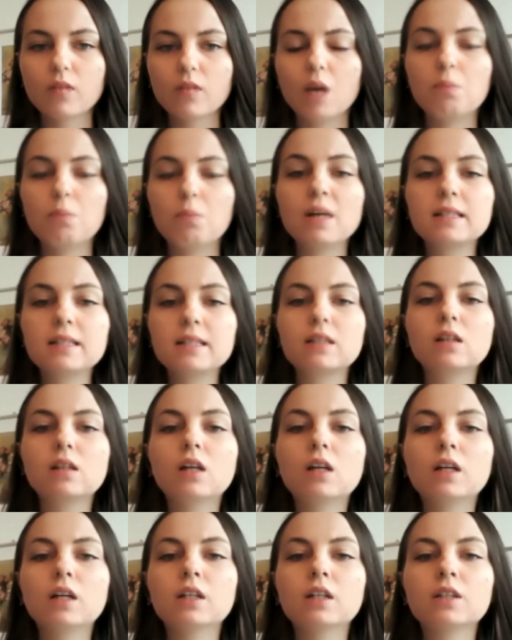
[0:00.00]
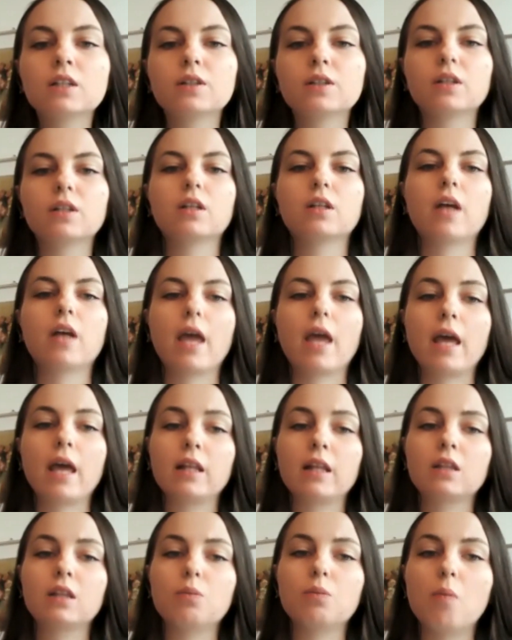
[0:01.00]
must learn
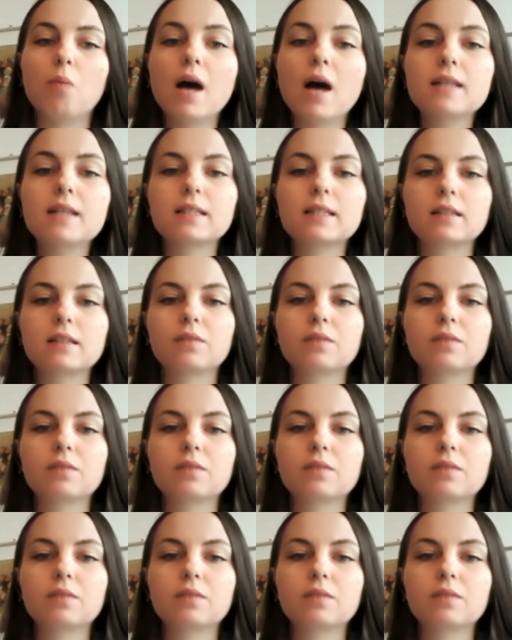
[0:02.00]
and must